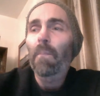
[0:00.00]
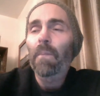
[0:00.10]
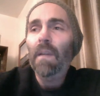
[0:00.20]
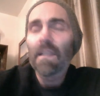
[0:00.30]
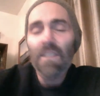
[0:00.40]

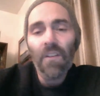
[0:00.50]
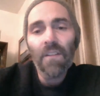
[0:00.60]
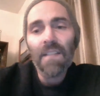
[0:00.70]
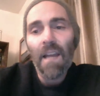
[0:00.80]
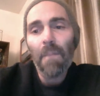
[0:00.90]
the
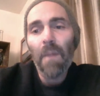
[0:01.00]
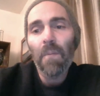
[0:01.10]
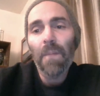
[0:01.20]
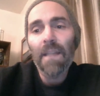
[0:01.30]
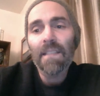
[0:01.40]
concerns
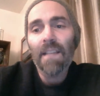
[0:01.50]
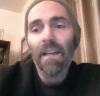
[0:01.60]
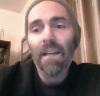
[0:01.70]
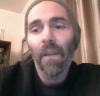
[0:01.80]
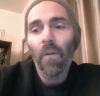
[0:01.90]
are people
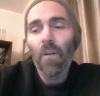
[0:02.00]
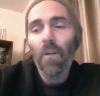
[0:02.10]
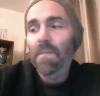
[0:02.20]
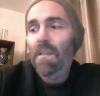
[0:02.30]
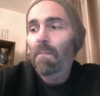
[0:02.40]
being stuck in
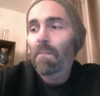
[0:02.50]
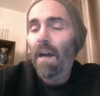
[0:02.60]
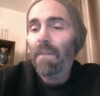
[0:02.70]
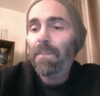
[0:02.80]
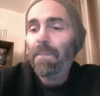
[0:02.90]
their rooms.
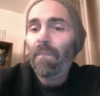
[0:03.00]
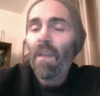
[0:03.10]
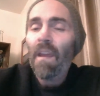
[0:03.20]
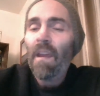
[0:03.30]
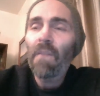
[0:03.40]
But
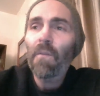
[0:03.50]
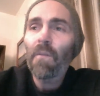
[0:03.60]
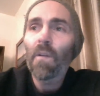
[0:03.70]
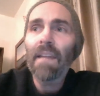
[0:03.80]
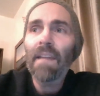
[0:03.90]

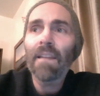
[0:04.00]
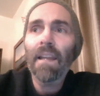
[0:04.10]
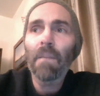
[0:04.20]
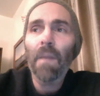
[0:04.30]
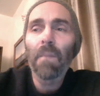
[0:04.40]
if you're then
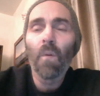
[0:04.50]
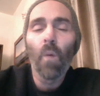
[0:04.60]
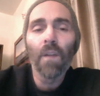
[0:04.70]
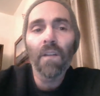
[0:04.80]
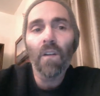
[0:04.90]
letting people
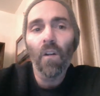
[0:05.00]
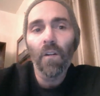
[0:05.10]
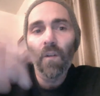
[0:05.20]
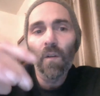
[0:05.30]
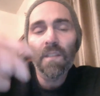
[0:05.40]
wander
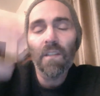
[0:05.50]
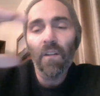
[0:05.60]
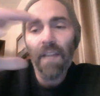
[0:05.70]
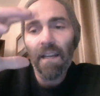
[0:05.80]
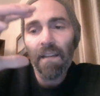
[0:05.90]
corridors and go
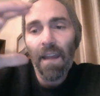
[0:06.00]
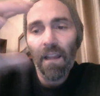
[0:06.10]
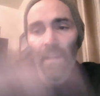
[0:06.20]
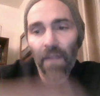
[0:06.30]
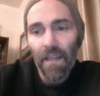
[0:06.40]
down
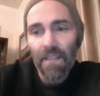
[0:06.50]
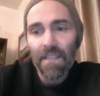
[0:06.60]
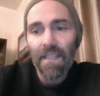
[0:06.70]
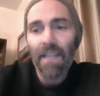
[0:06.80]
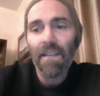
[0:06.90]
elevators
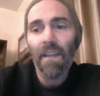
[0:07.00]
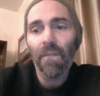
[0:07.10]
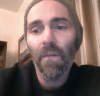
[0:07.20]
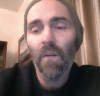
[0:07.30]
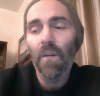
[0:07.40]
to get their
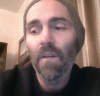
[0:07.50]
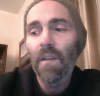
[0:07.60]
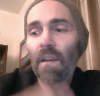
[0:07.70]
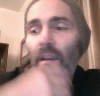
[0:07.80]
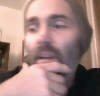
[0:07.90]
food,
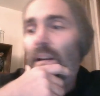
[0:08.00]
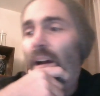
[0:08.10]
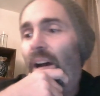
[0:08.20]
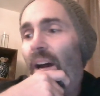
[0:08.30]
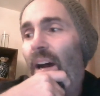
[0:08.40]

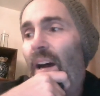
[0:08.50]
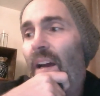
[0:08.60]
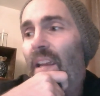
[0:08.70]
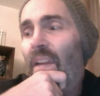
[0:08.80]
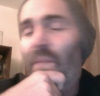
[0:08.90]

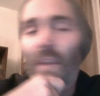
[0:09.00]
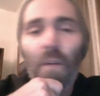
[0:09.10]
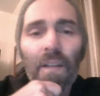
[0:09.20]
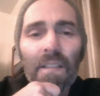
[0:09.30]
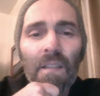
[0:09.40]
if there
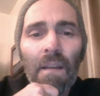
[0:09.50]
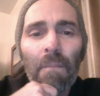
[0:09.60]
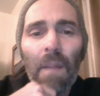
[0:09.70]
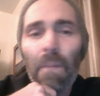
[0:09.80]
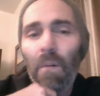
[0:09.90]
is
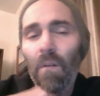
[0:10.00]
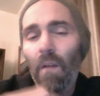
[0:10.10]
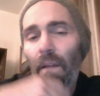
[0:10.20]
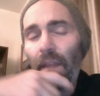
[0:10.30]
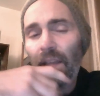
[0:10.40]
people
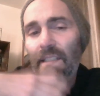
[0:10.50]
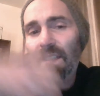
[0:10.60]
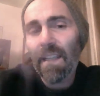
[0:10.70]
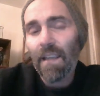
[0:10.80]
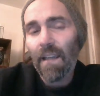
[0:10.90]
that are
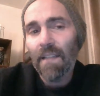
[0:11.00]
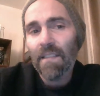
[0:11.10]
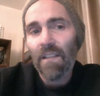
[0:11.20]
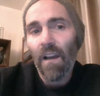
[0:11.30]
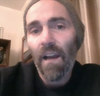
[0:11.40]
sick
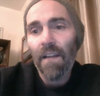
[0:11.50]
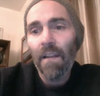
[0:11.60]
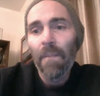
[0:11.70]
inside,